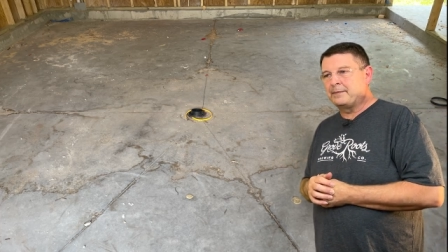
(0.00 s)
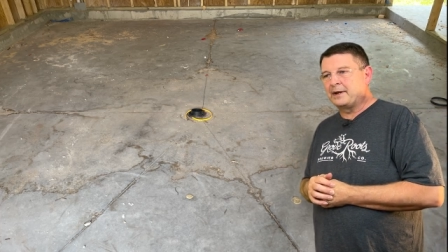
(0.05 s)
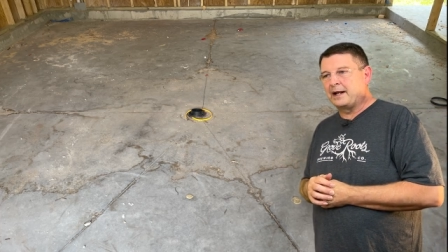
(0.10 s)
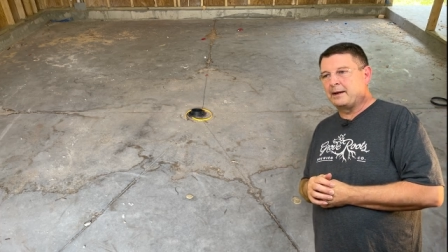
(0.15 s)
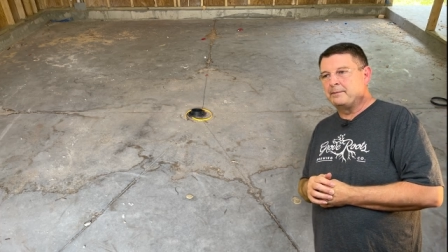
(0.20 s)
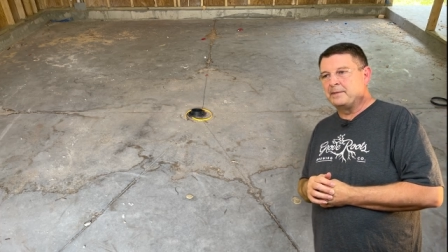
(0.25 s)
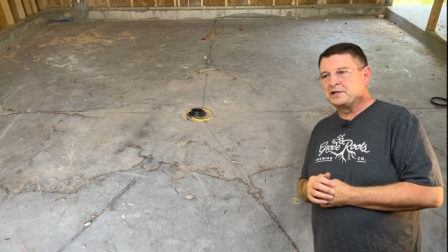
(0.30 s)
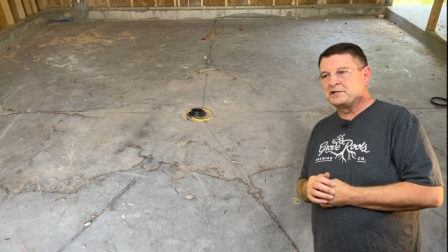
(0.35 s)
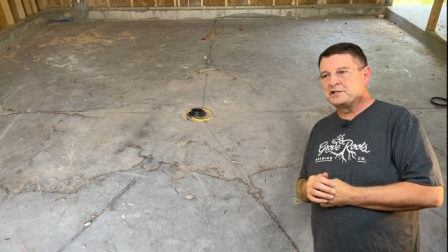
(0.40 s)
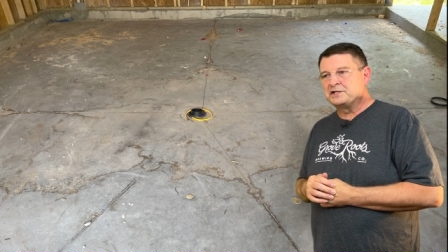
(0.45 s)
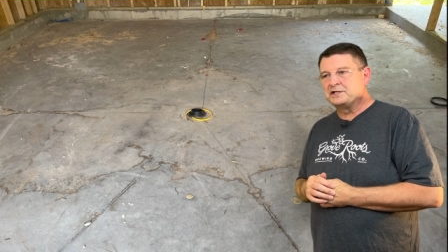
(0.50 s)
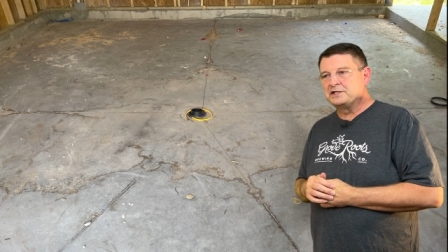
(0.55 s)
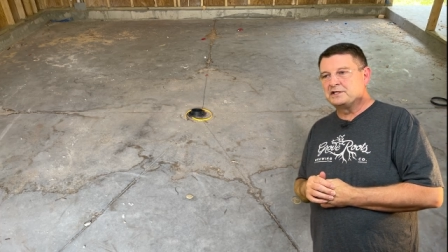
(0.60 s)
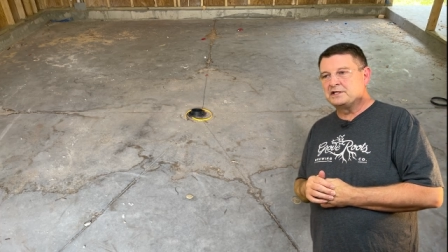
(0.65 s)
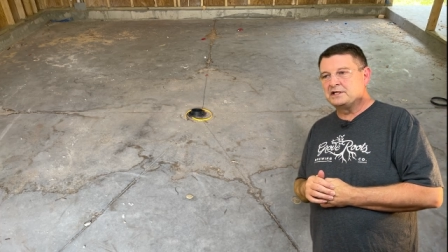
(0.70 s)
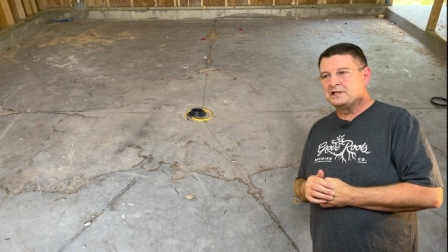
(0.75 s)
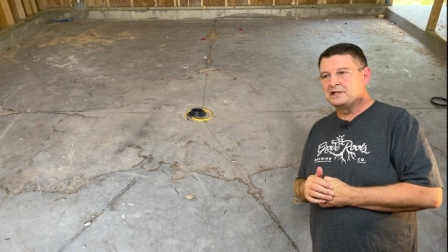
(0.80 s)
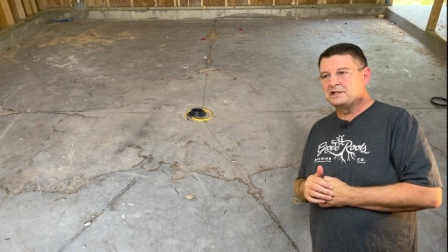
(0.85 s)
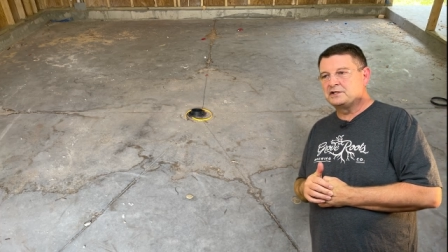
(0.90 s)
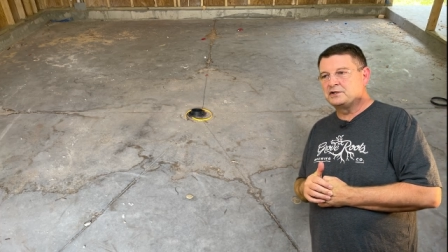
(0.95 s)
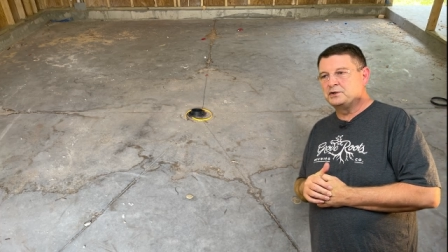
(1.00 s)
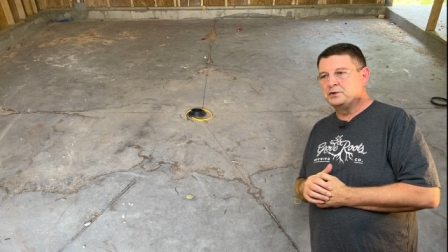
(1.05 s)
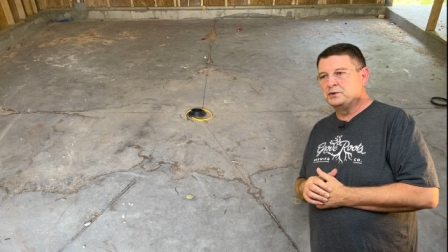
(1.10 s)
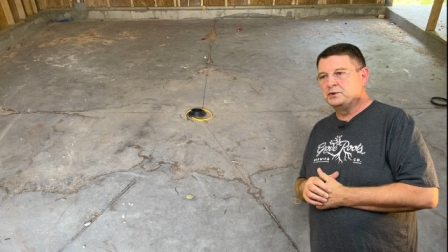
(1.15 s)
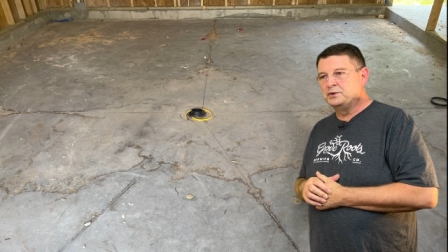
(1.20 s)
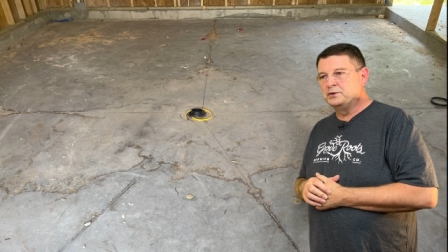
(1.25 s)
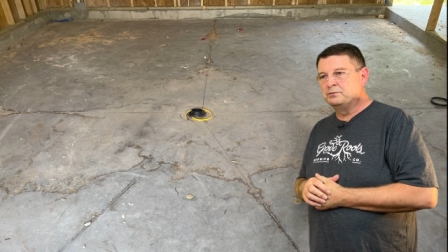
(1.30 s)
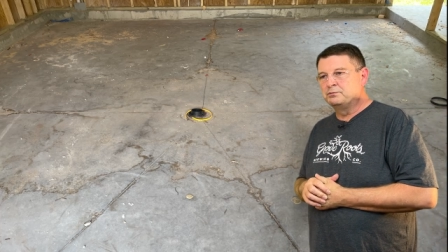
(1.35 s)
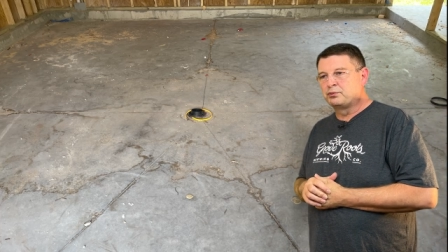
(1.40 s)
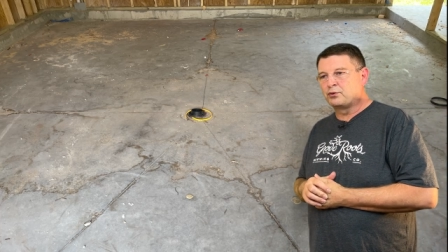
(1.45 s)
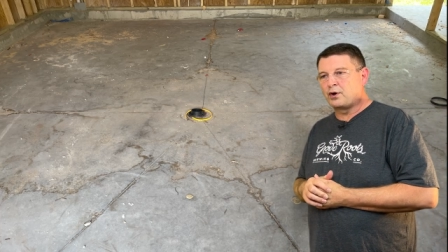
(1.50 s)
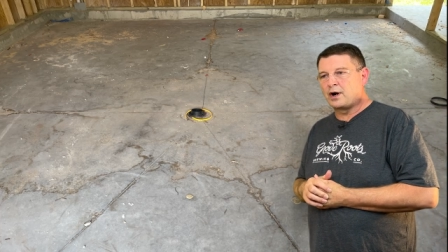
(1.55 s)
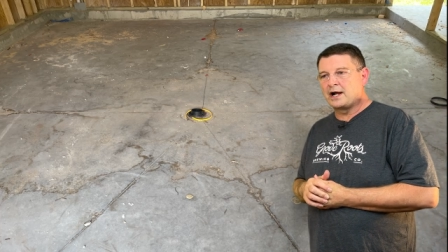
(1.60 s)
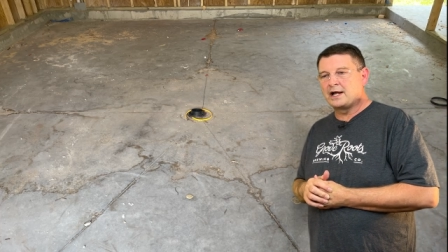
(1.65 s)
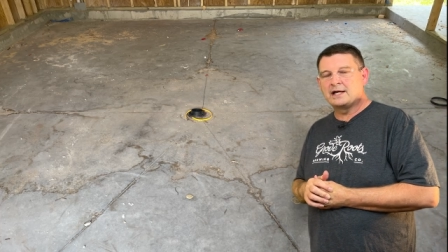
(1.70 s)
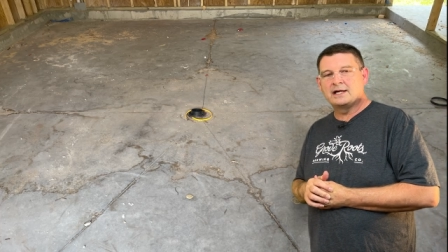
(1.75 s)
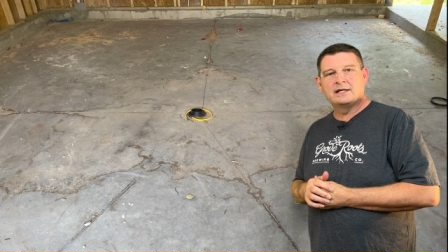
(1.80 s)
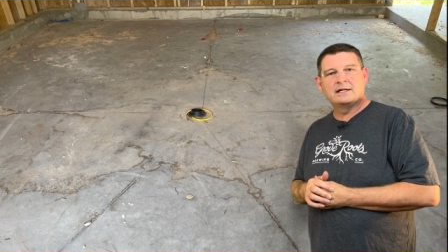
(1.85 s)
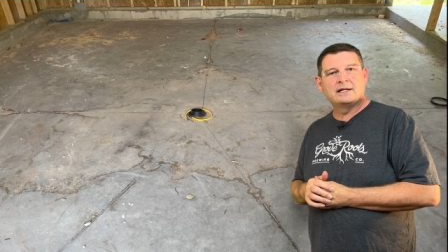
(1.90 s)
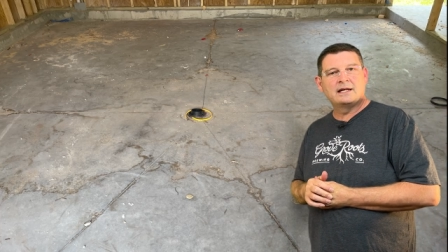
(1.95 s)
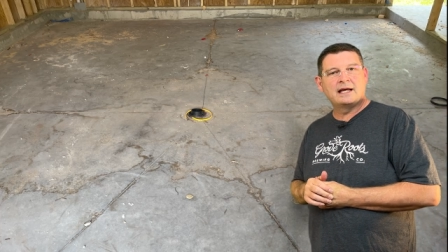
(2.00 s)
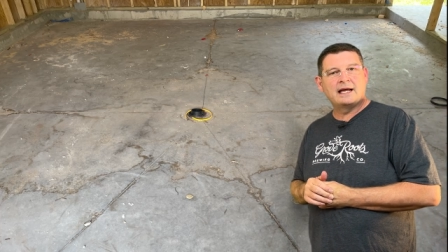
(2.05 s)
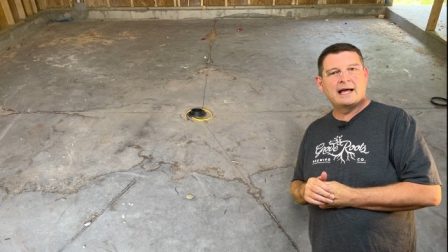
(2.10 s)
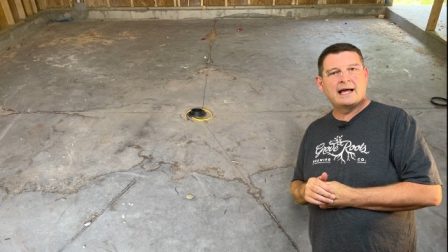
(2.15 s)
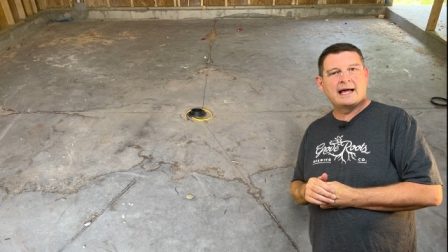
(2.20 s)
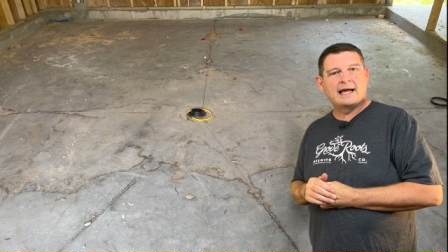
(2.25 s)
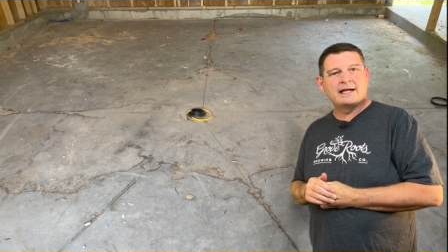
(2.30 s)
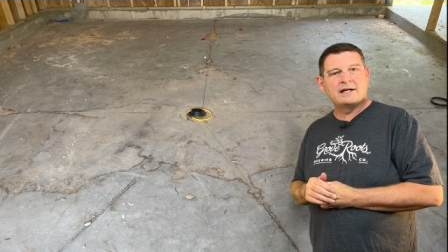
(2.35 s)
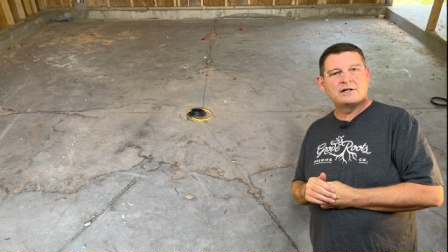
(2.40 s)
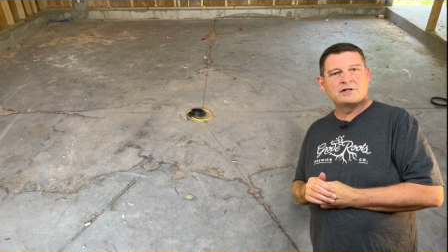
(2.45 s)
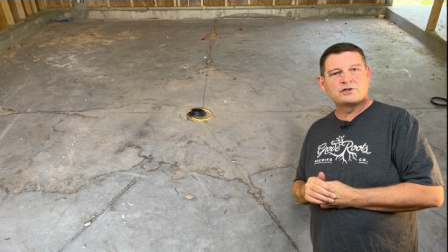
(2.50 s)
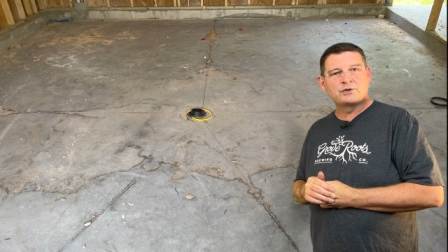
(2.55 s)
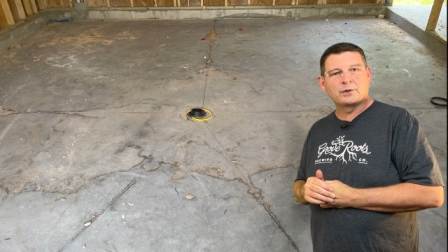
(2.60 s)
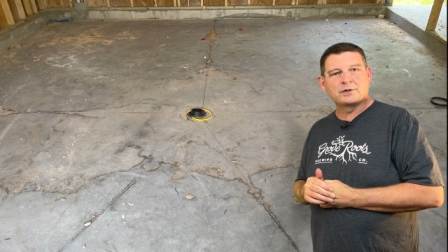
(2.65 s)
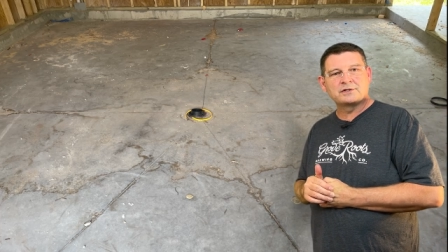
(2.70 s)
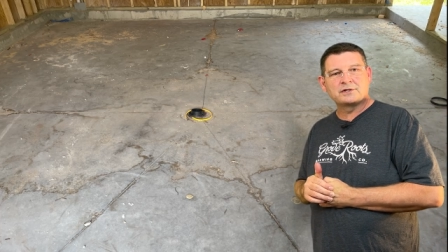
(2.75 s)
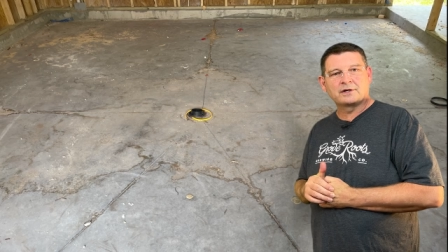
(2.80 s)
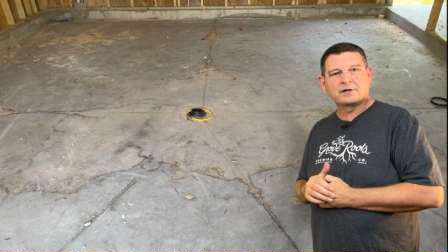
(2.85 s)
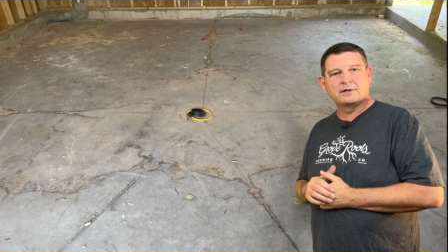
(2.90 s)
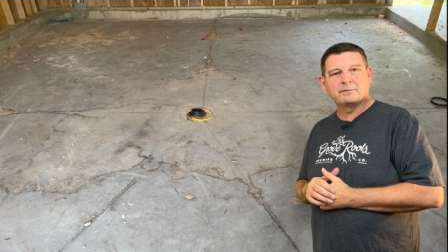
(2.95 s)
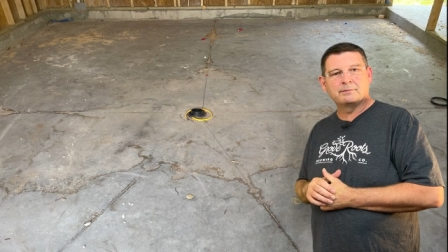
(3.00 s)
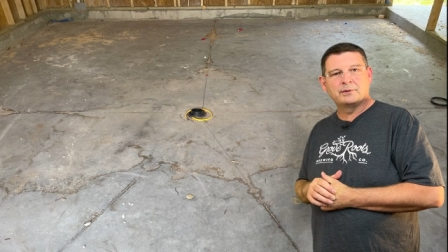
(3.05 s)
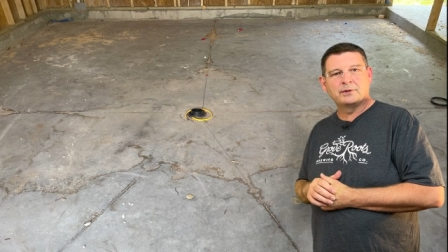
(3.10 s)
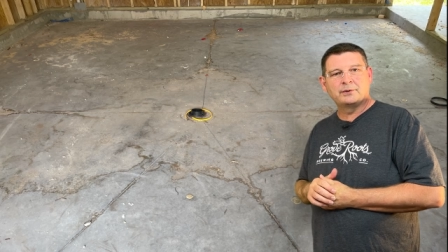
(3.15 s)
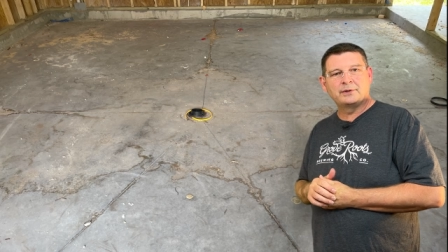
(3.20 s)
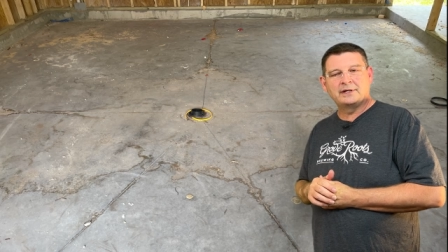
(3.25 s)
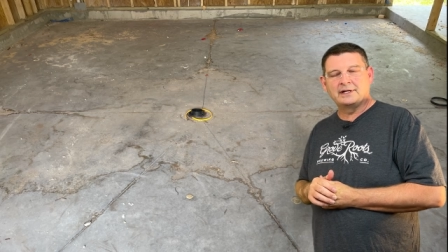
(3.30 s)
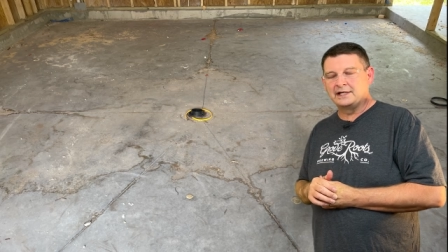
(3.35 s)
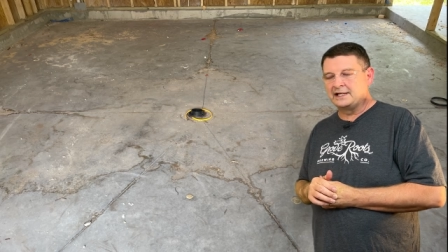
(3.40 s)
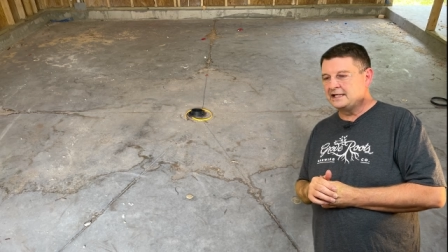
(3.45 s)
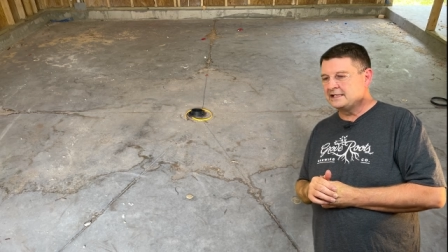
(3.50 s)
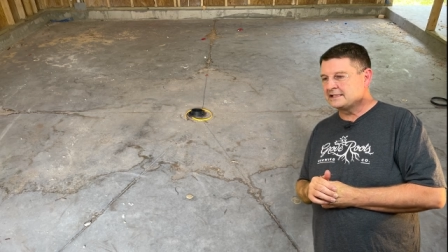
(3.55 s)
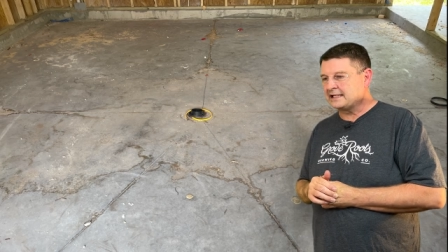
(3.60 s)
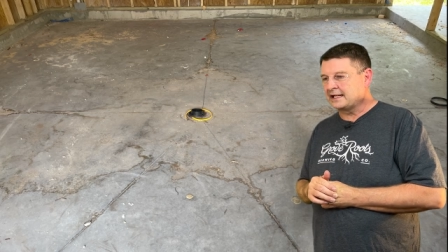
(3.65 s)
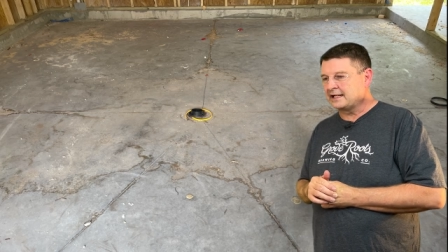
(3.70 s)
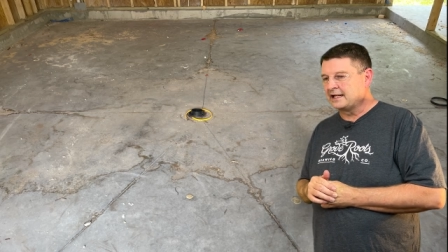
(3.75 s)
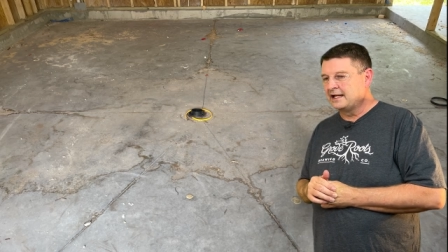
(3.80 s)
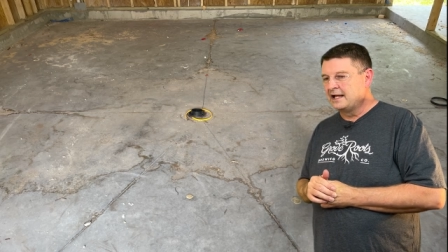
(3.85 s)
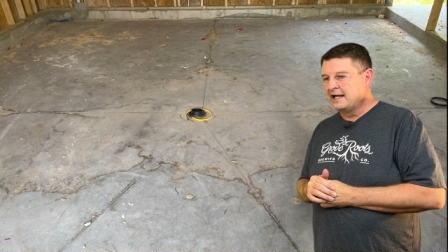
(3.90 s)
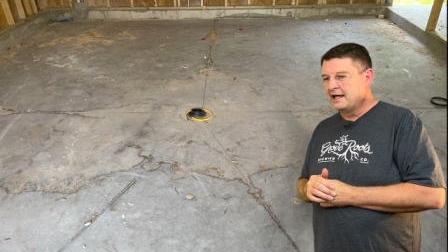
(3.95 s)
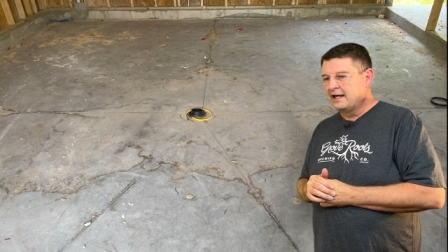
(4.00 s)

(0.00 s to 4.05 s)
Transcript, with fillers: but I mentioned it to Brian at Short Circuit Brewing, and he's like,